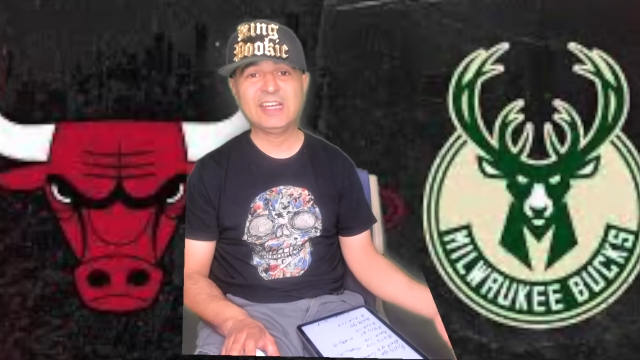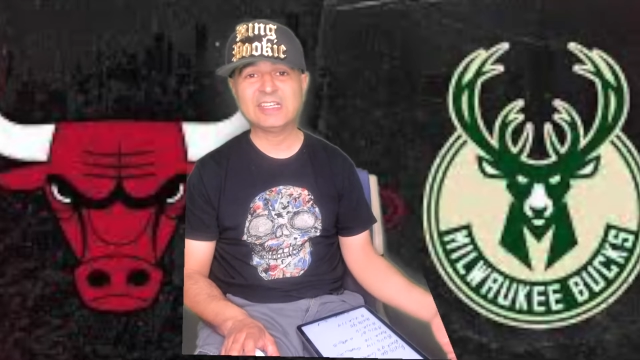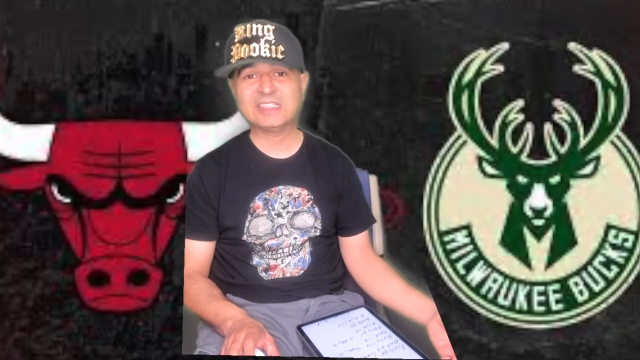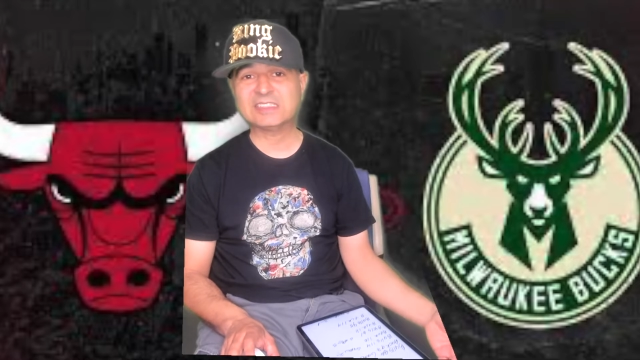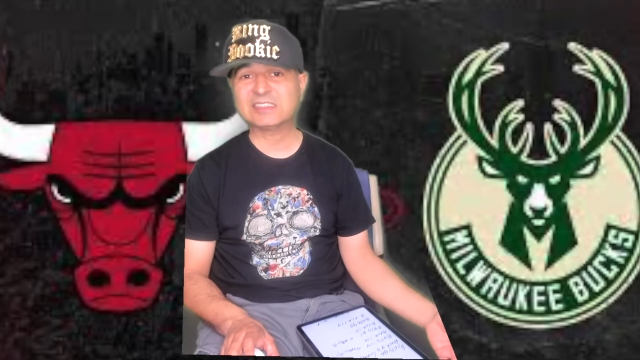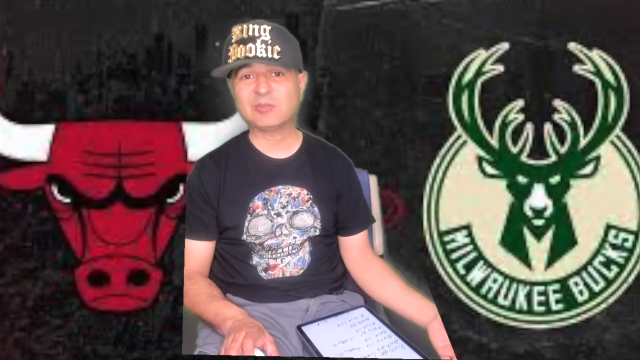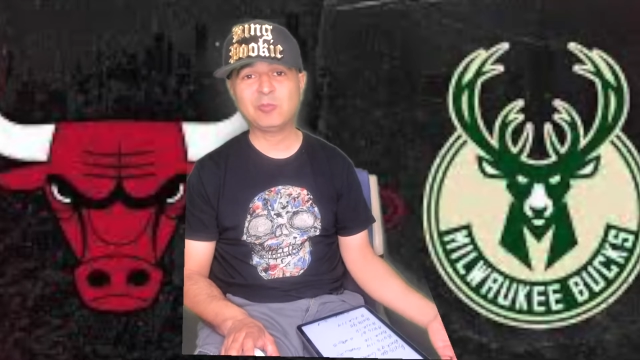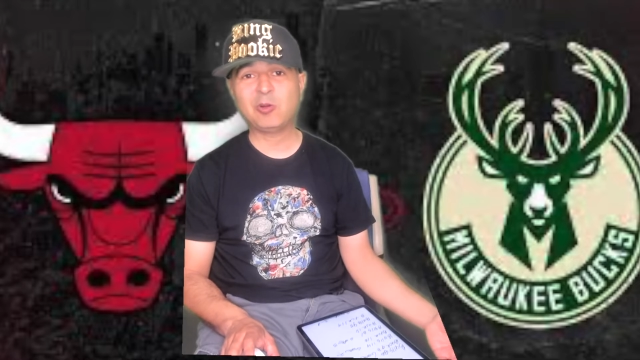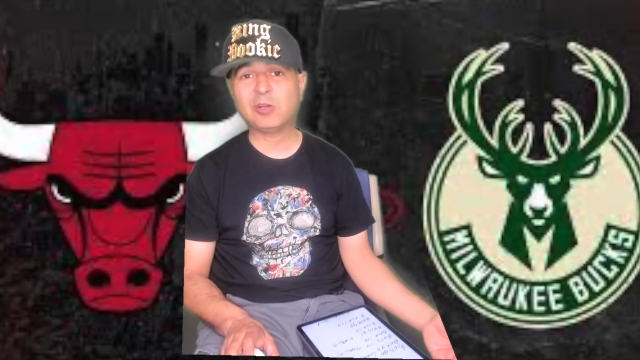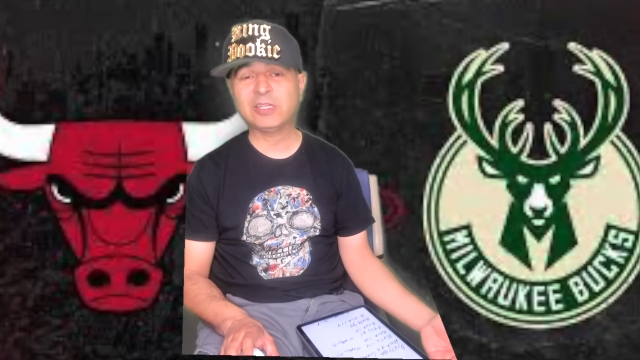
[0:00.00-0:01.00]
against the
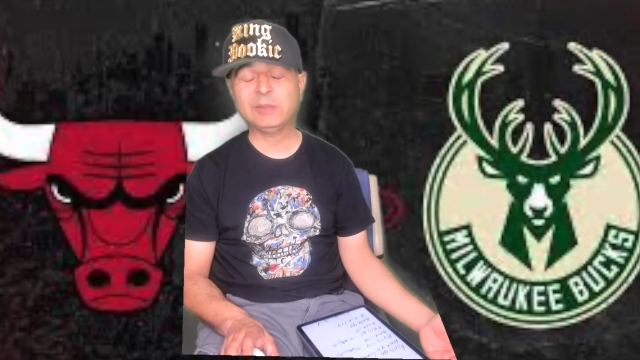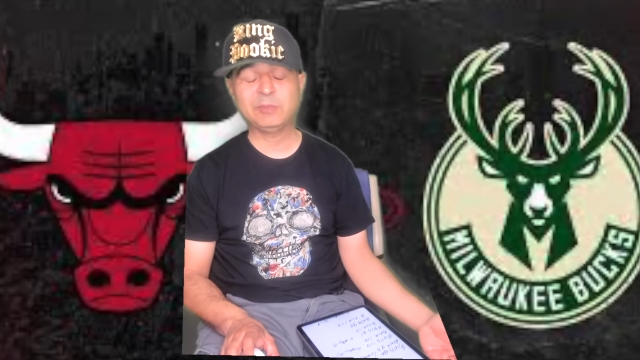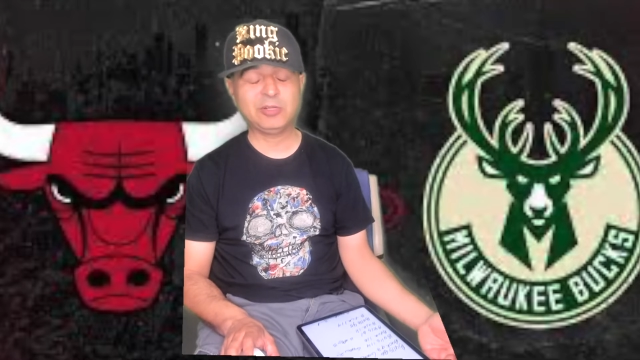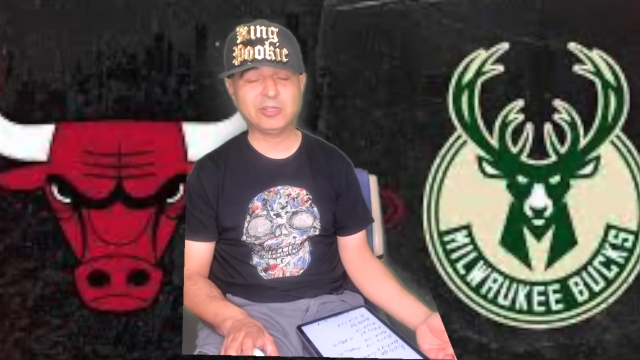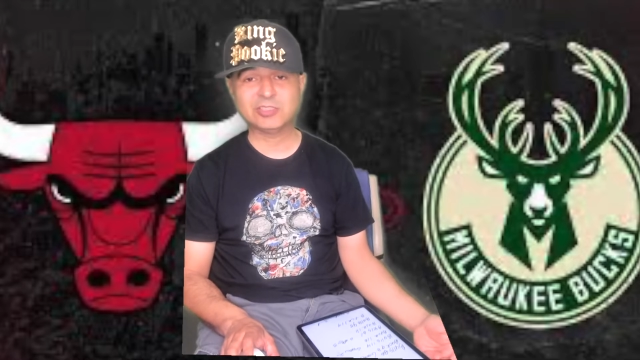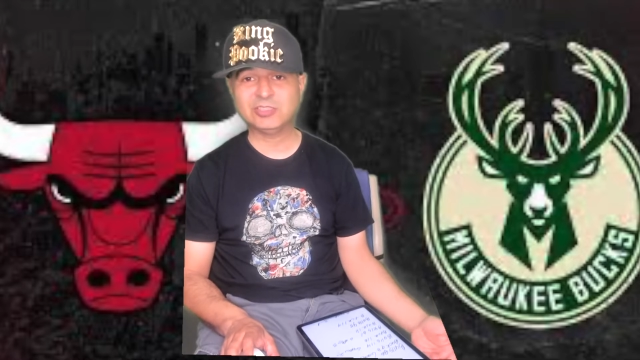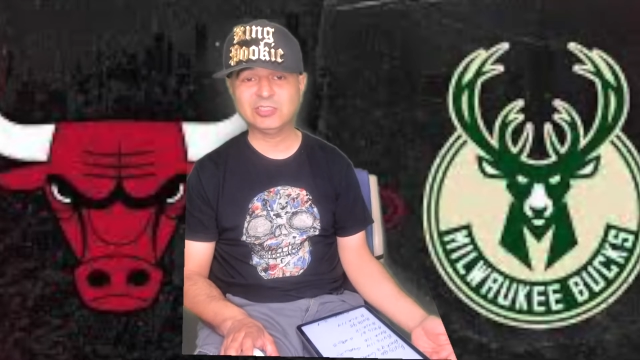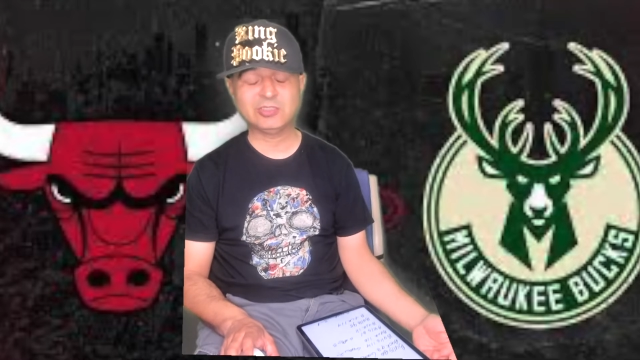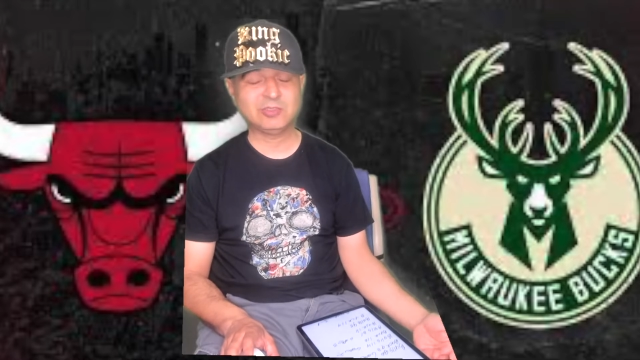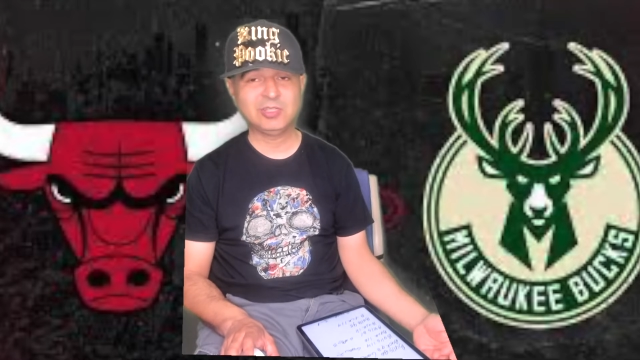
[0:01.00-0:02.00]
Milwaukee Bucks,
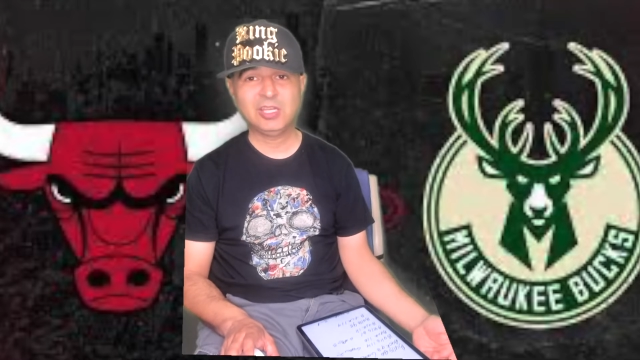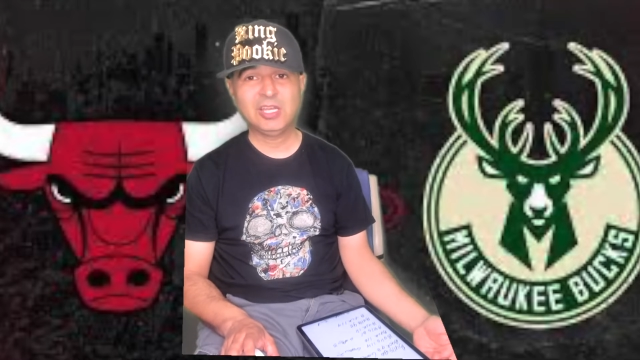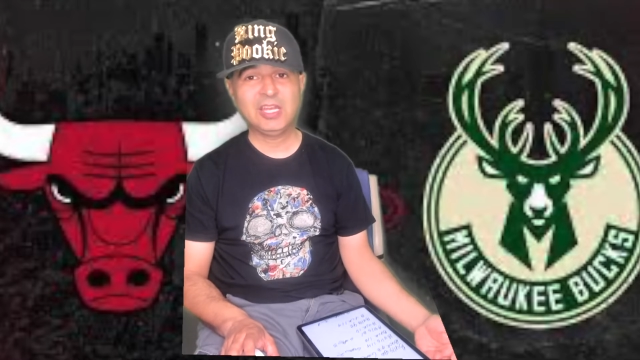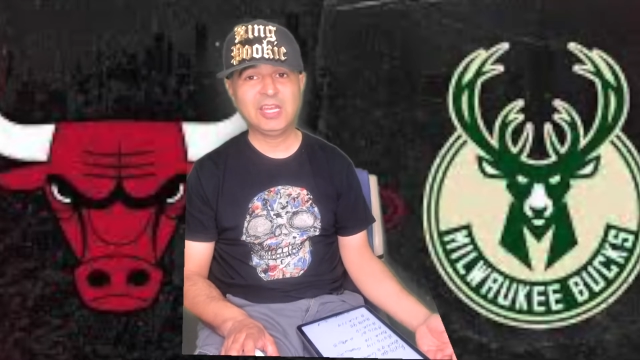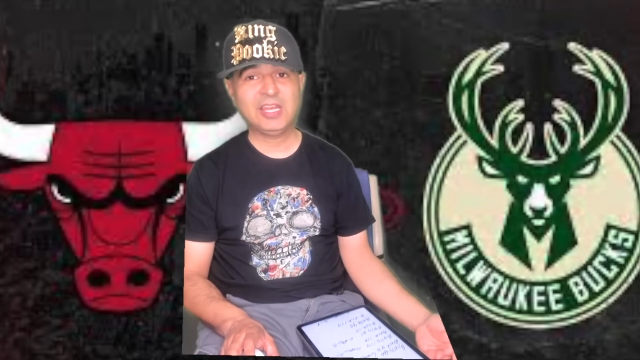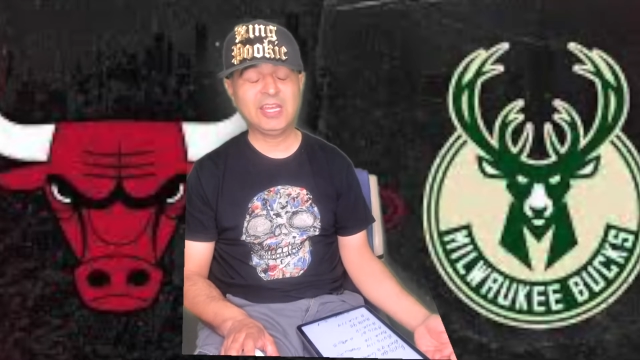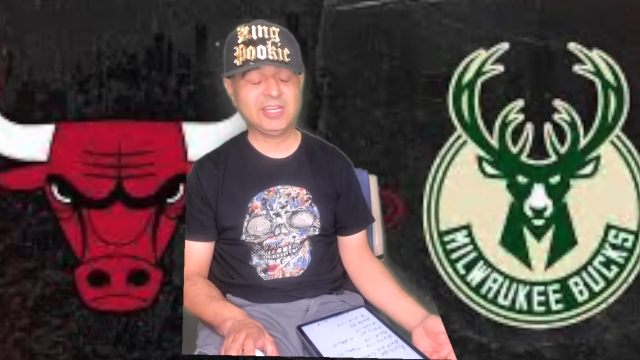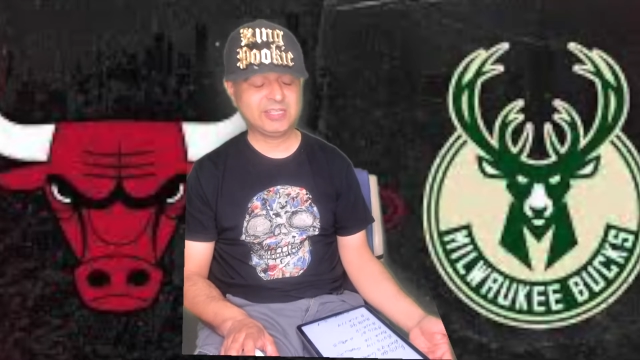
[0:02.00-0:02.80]
and